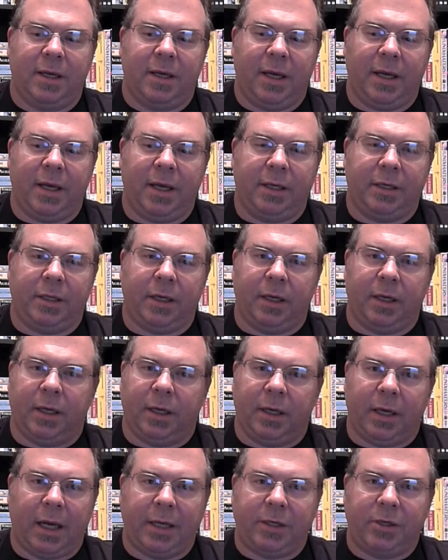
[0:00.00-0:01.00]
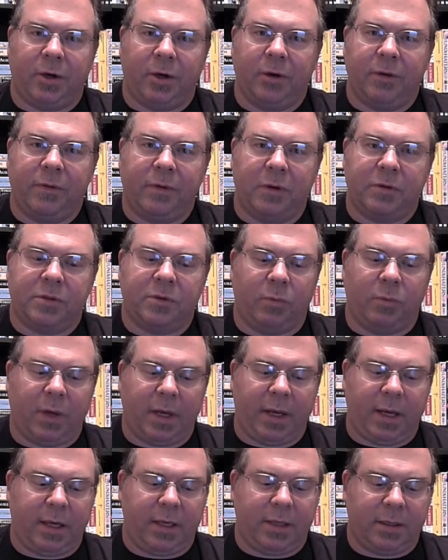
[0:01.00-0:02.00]
and I turned those
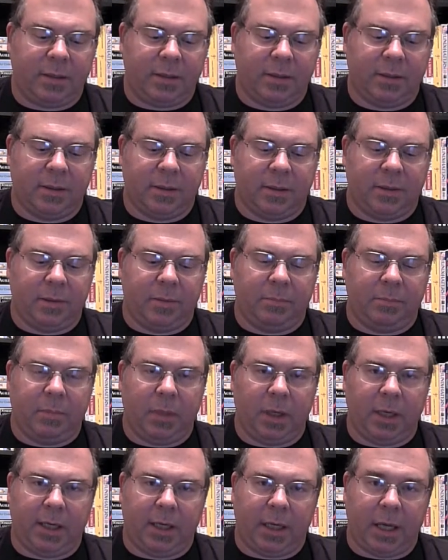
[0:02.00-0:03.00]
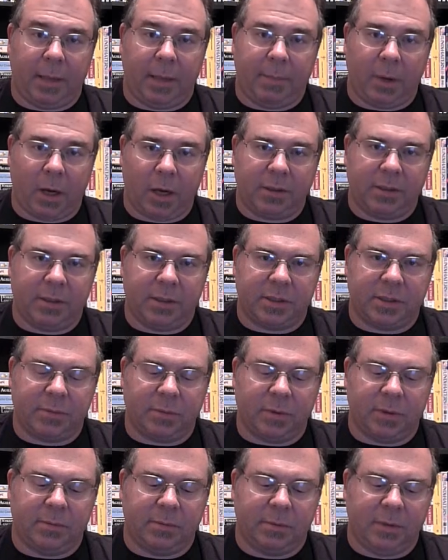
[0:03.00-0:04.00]
away, but I bought this
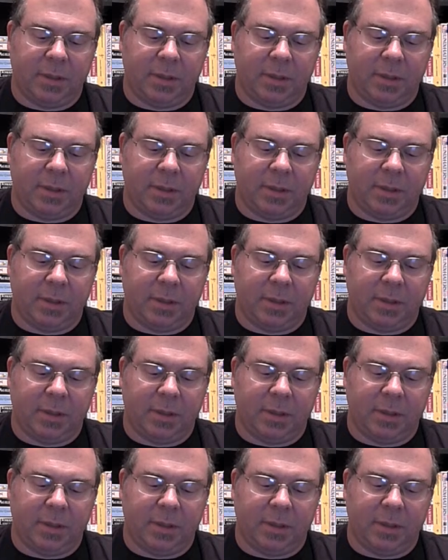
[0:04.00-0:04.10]
one.